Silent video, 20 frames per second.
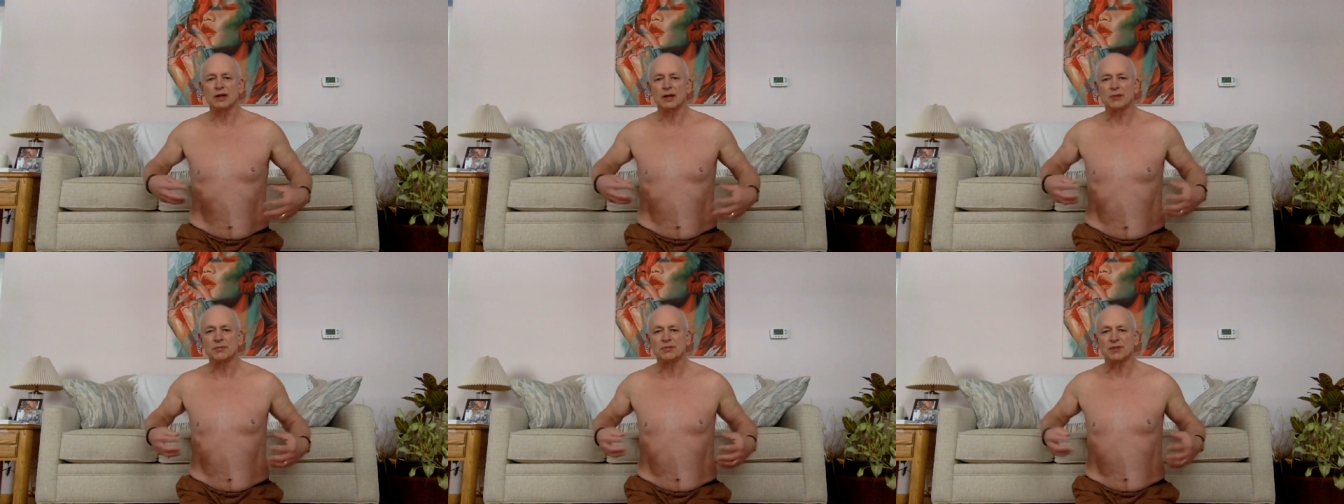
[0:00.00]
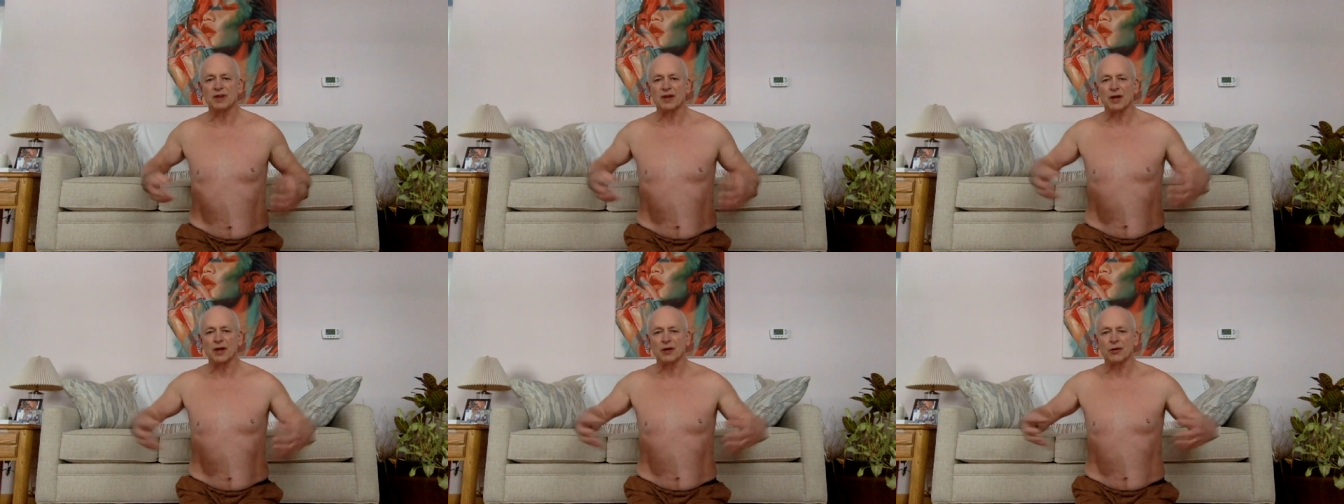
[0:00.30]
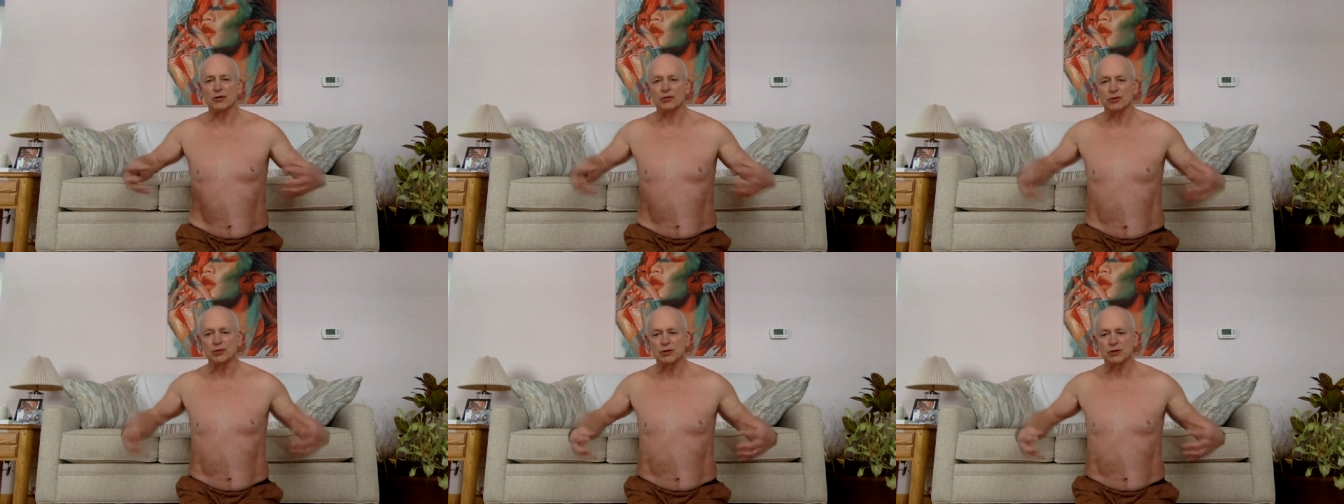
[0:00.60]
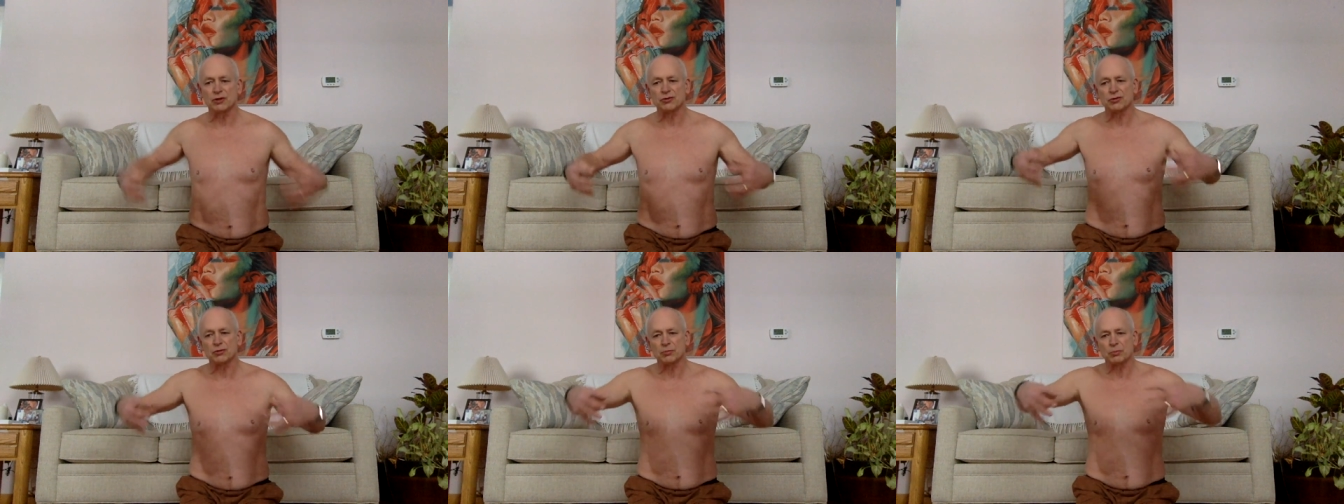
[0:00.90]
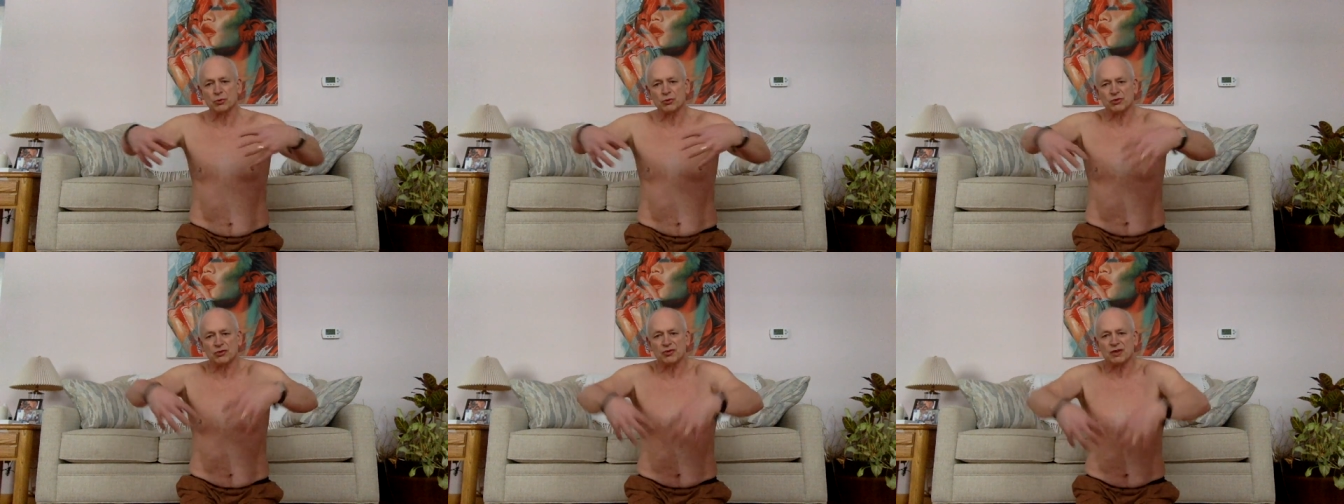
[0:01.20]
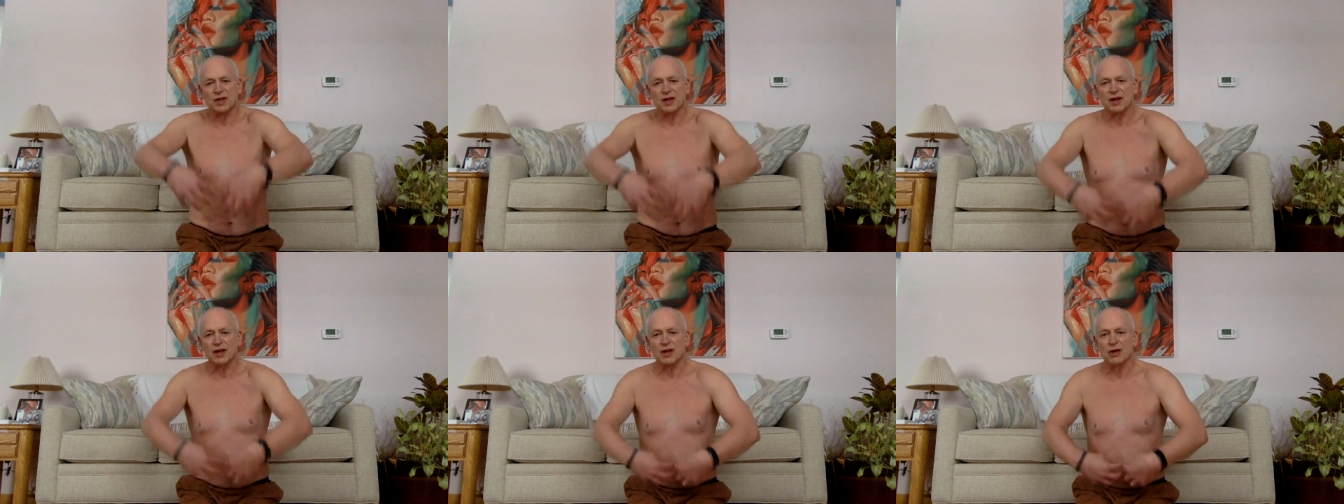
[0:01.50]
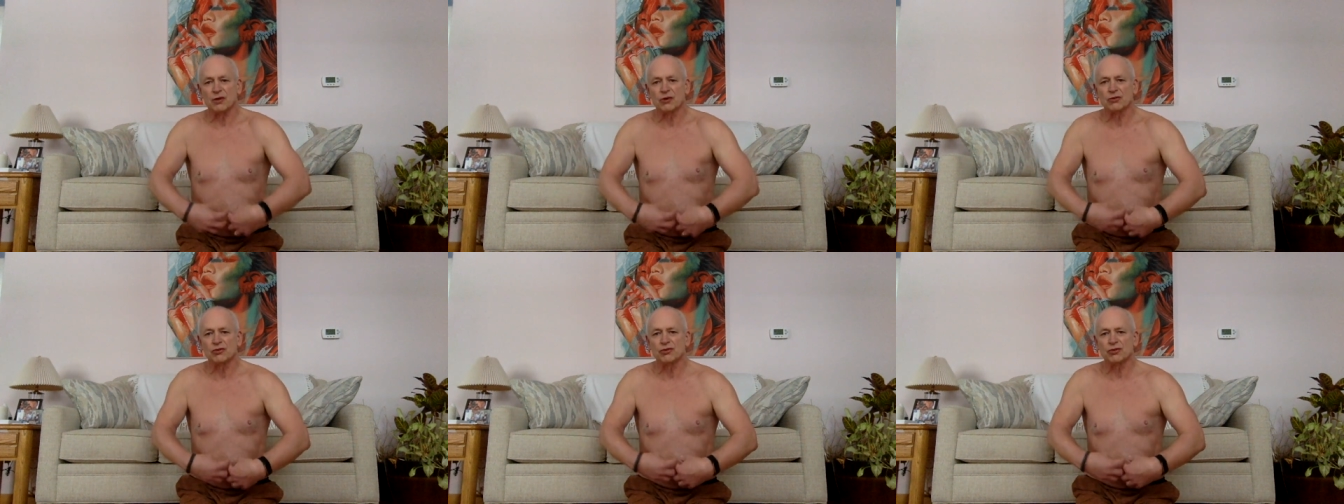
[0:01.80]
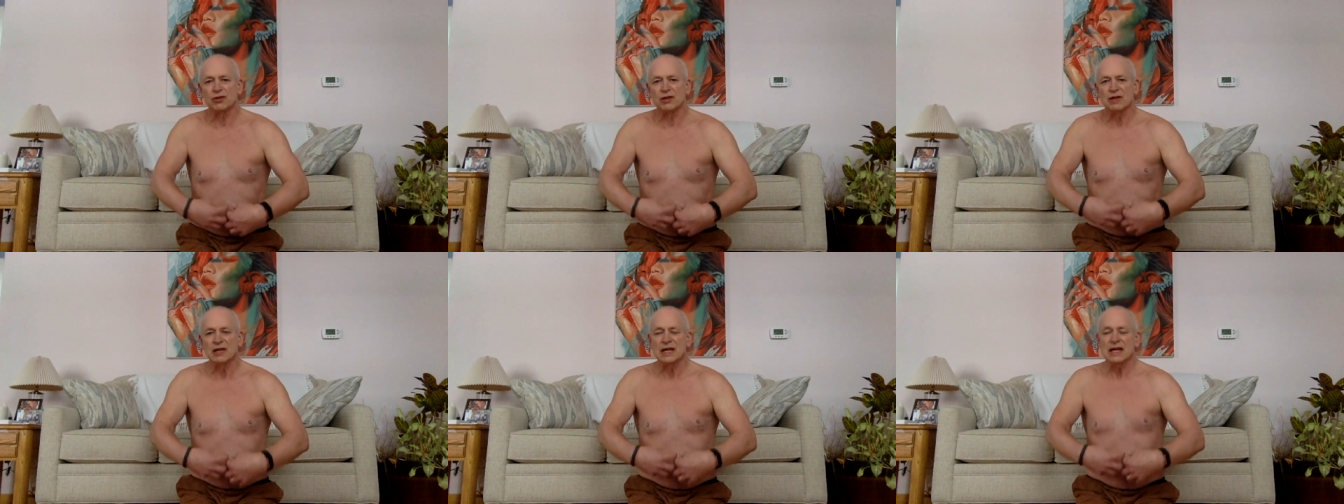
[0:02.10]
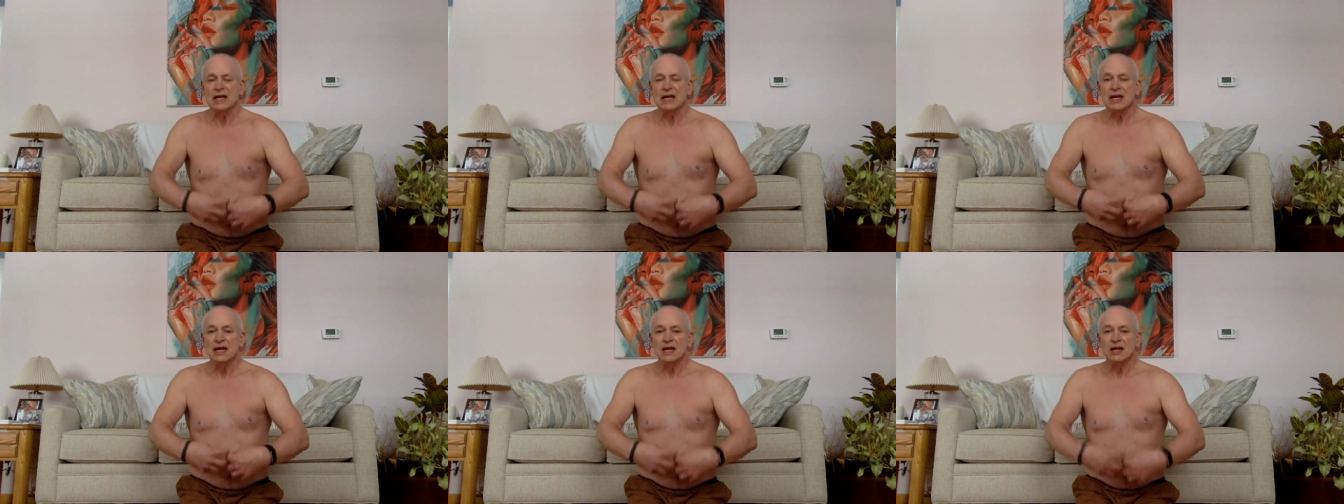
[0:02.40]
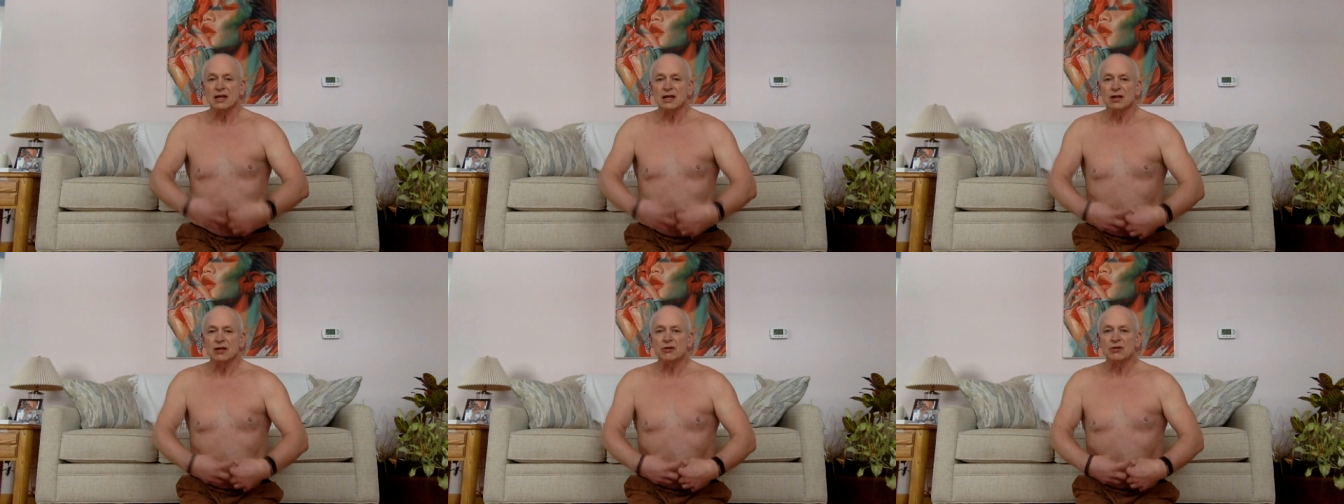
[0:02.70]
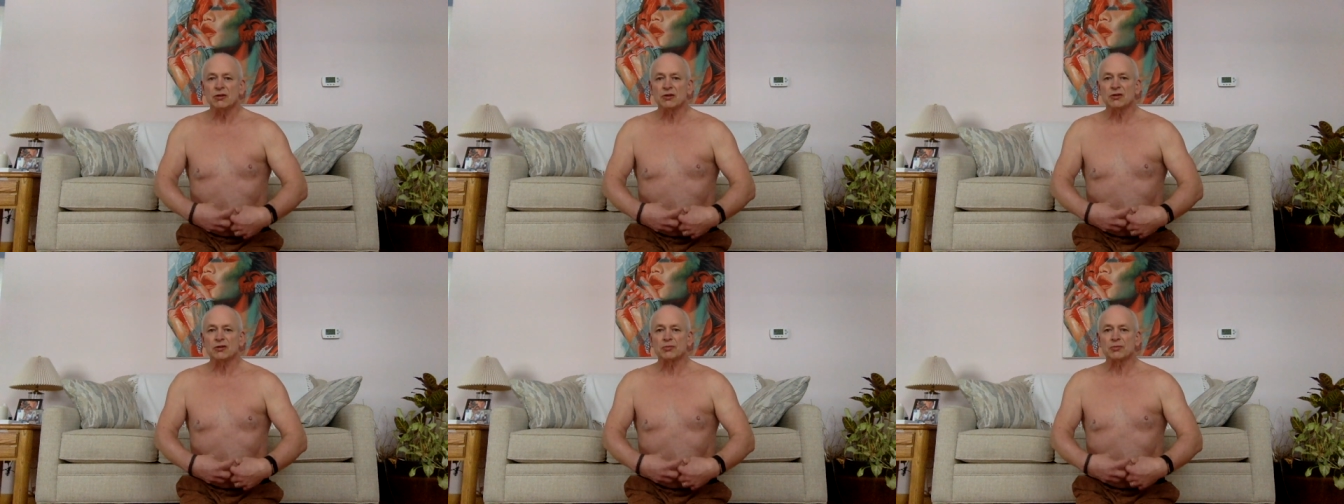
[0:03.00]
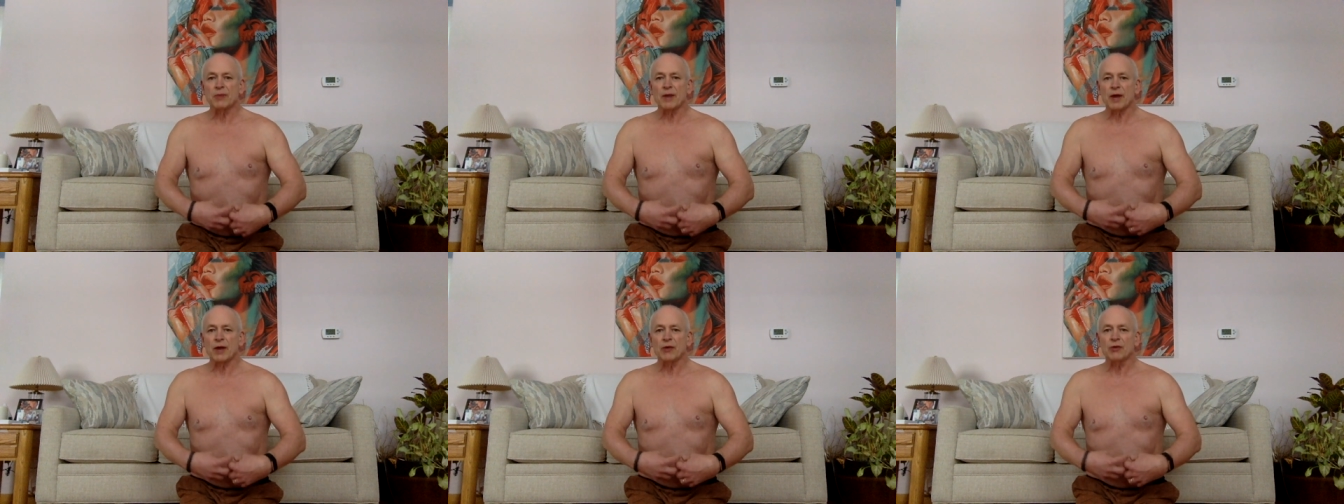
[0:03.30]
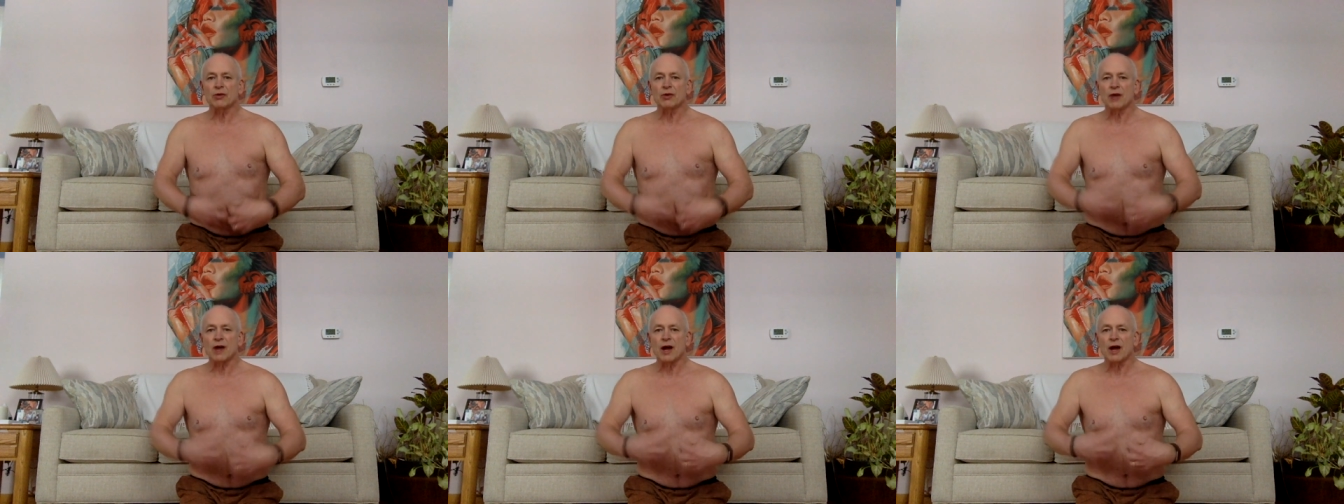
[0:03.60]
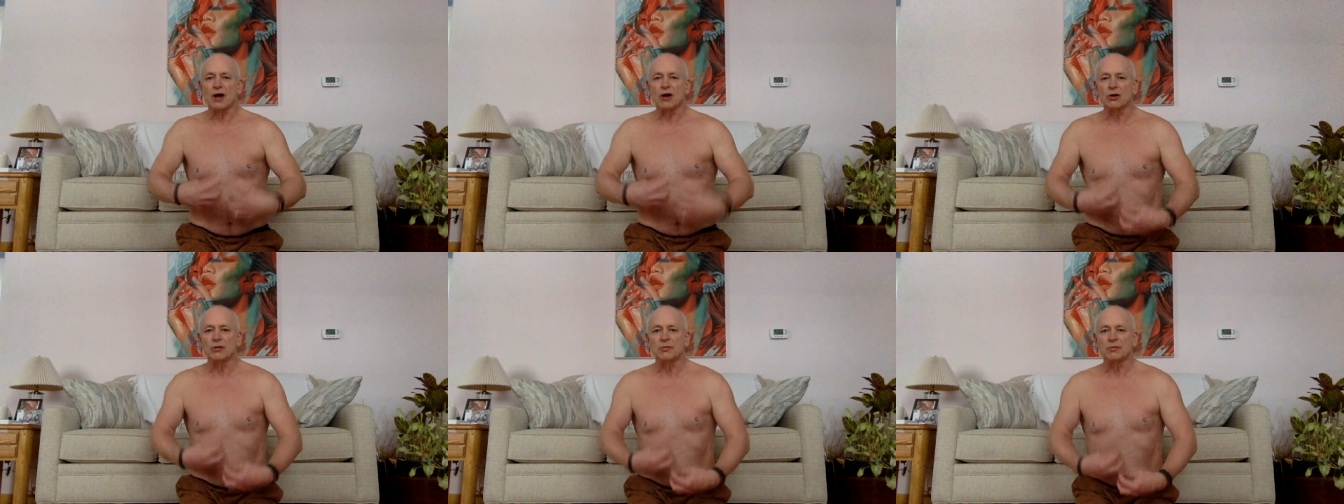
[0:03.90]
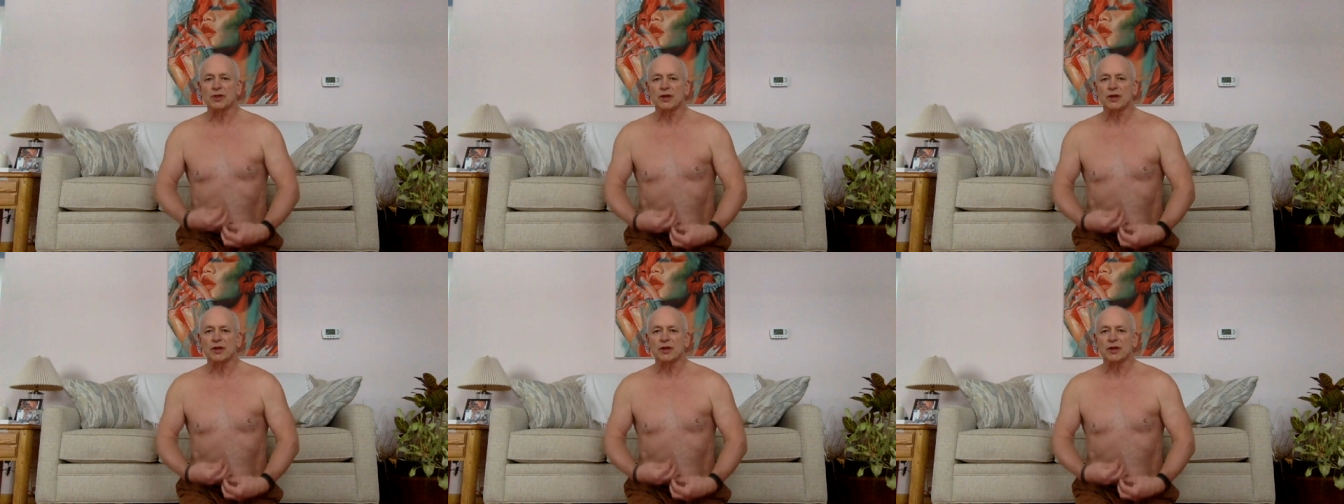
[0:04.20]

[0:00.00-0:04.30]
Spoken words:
keeps the energy, because you're pushing that energy into the spinal column.